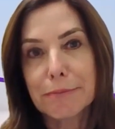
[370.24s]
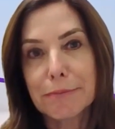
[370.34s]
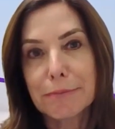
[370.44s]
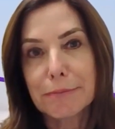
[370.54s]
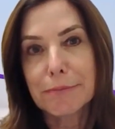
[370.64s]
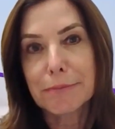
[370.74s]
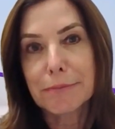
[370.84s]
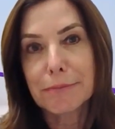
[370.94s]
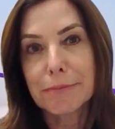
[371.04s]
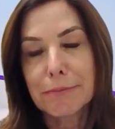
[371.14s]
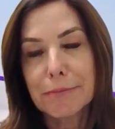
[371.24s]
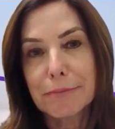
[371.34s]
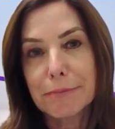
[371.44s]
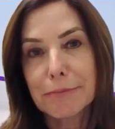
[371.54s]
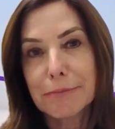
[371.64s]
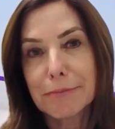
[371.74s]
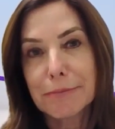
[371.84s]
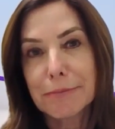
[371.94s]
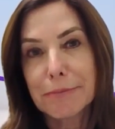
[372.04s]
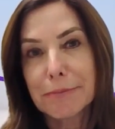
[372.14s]

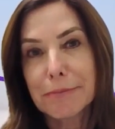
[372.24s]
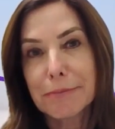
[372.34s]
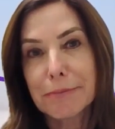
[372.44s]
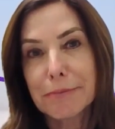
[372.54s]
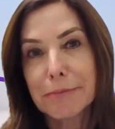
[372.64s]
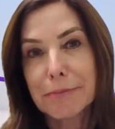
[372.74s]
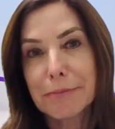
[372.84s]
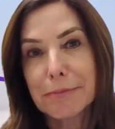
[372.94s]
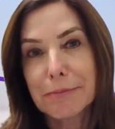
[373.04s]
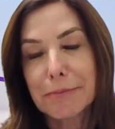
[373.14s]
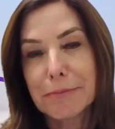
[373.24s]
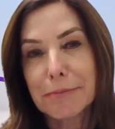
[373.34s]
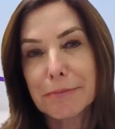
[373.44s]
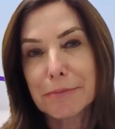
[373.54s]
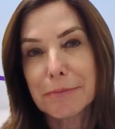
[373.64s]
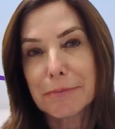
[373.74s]
No words are spoken by the person on screen.